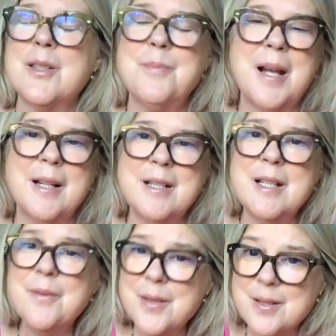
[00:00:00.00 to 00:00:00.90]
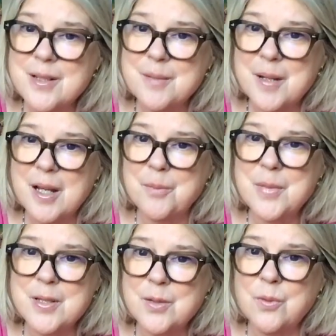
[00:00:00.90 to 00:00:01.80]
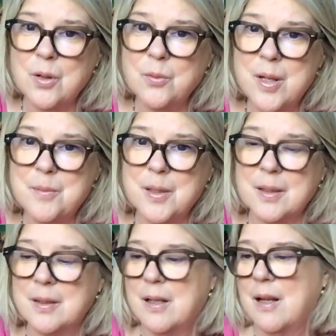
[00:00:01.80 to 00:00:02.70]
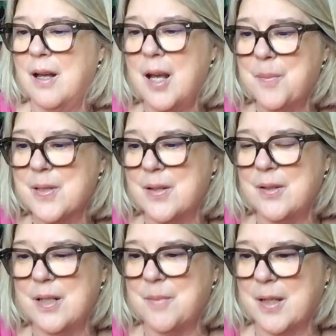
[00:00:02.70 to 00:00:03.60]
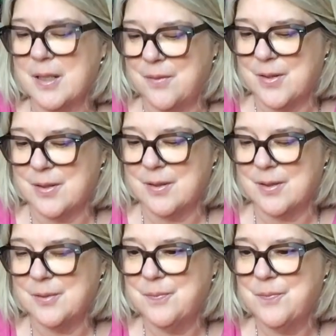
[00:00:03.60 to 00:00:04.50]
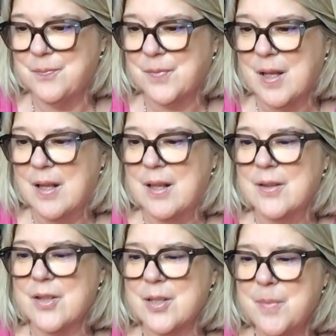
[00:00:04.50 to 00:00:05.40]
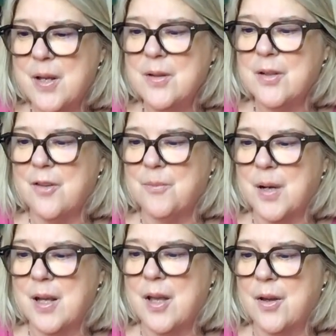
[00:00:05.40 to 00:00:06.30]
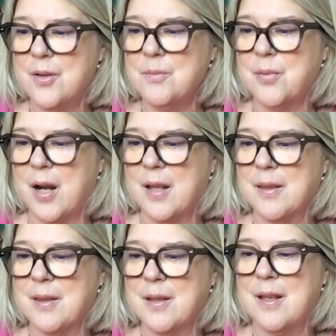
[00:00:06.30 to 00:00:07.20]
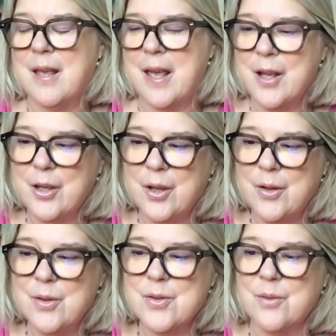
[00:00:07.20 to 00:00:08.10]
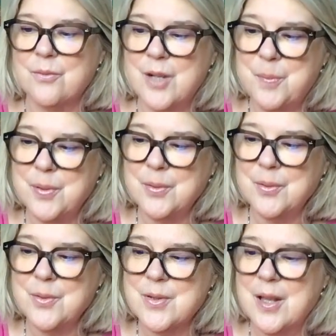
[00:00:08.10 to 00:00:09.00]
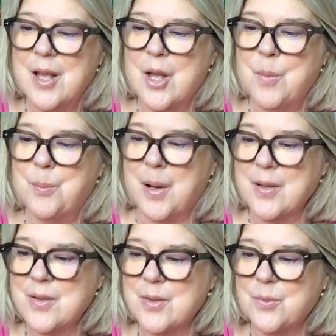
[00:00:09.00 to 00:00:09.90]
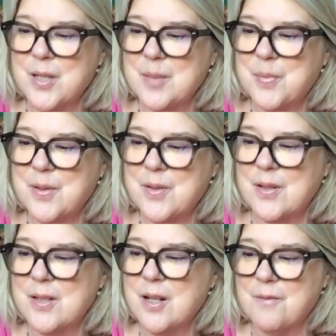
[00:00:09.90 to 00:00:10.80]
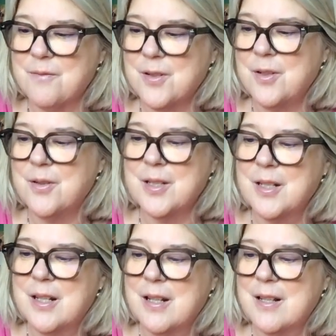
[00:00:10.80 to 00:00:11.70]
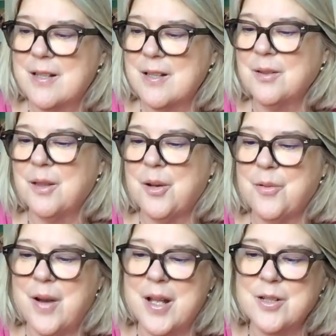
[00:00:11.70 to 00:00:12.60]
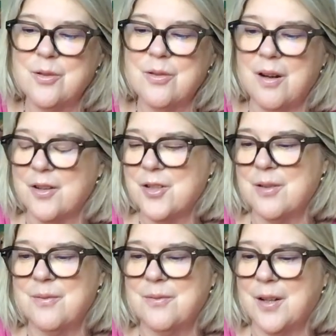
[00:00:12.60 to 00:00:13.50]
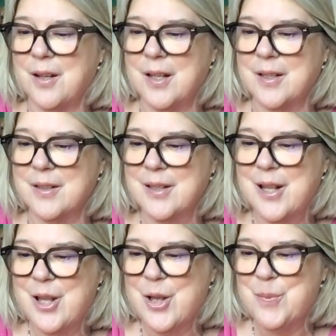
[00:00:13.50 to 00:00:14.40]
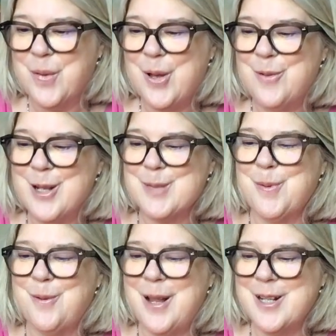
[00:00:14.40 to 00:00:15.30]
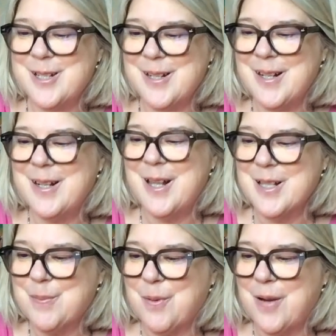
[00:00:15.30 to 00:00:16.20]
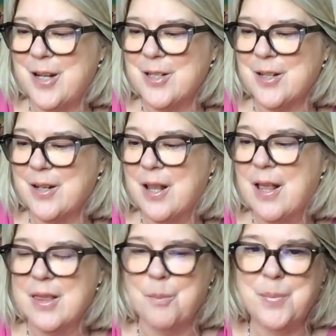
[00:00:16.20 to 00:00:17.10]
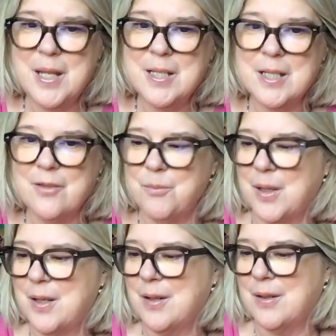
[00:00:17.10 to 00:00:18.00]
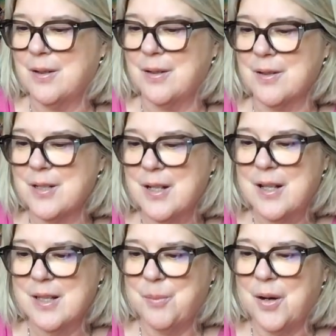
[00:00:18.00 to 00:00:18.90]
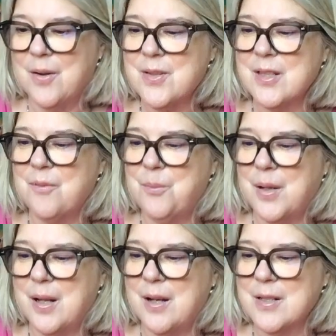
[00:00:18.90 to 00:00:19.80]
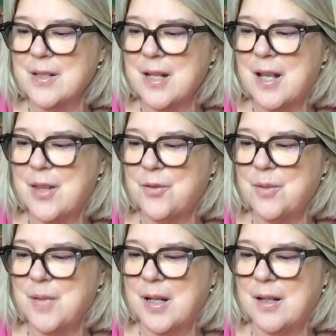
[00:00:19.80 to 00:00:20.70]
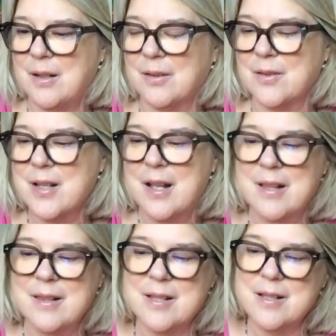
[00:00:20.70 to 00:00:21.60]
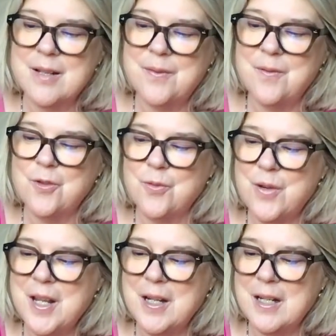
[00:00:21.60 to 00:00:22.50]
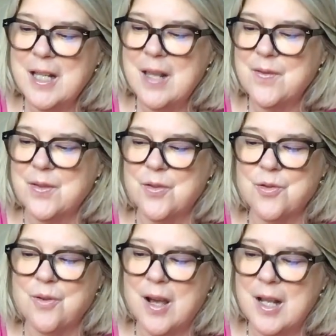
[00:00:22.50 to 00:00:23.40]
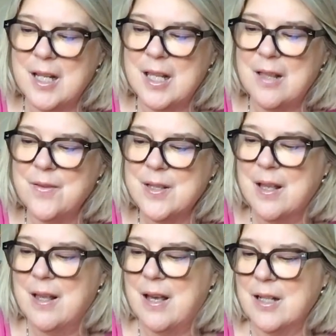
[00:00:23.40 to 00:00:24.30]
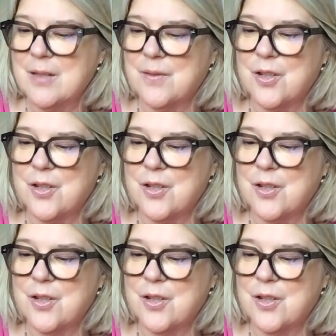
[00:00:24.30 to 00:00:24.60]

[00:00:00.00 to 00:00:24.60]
magnificent about Mr. Walt Whitman. Absolutely magnificent. The smoke of my own breath, echoes, ripples, buzzed whispers, love root, silk thread, crutch and vine. My respiration and inspiration, the beating of my heart, the passing of blood and air through my lungs, the sniff of green leaves and dry leaves, and of the